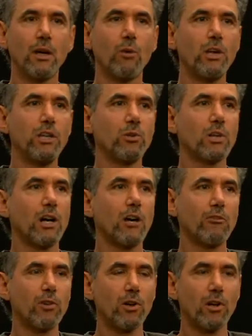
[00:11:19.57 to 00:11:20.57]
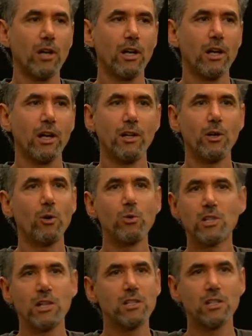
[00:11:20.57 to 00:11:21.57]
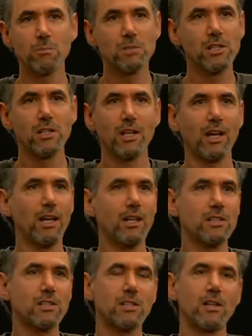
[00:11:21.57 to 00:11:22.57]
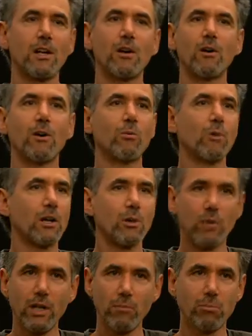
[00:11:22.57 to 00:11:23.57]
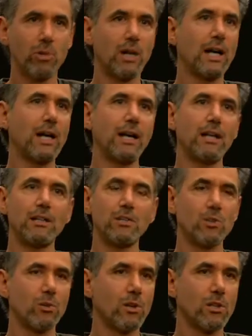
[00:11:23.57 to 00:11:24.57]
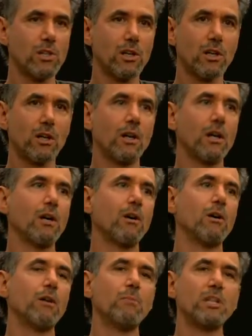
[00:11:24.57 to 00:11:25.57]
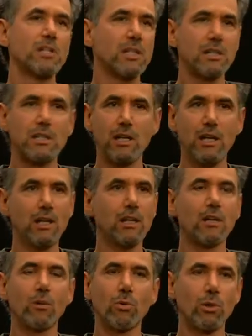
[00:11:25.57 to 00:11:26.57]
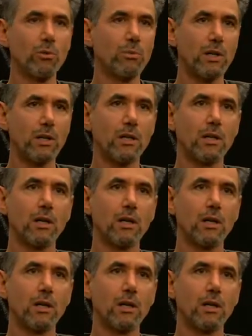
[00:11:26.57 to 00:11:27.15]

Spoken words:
When you cover an O.J. Simpson case, or a runaway bride in Georgia, or a missing teen in Aruba,